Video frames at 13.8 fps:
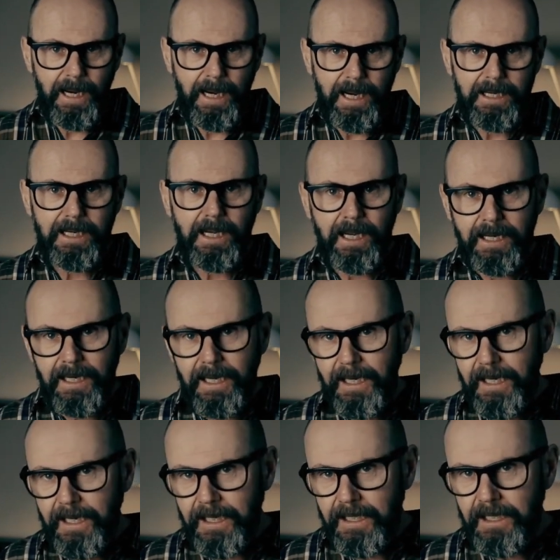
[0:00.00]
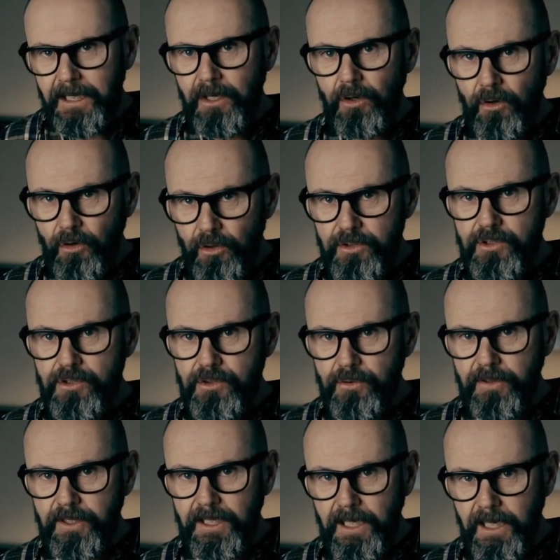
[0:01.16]
add an N onto
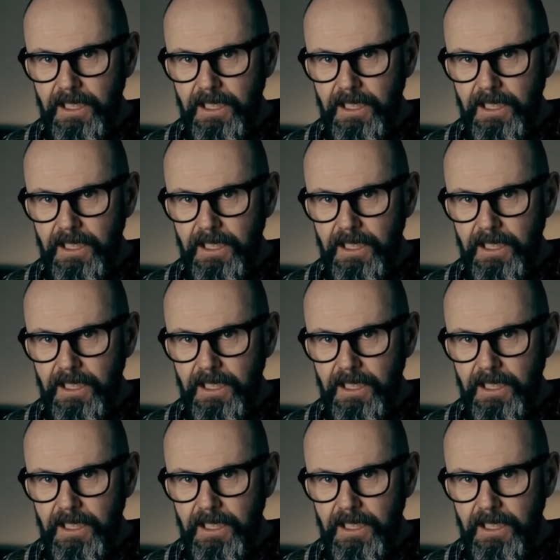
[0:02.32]
the